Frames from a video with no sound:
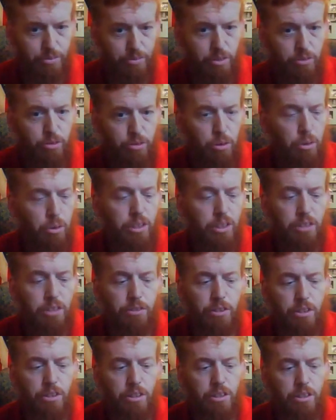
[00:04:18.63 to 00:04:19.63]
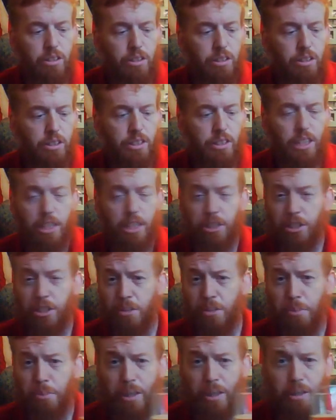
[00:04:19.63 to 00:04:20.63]
from all the different textures
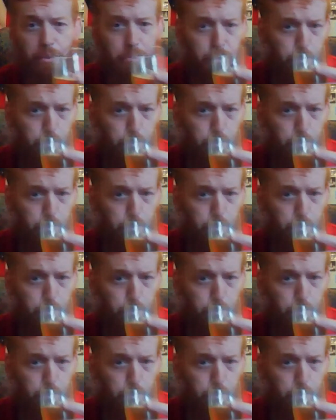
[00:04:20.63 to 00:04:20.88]
of beer.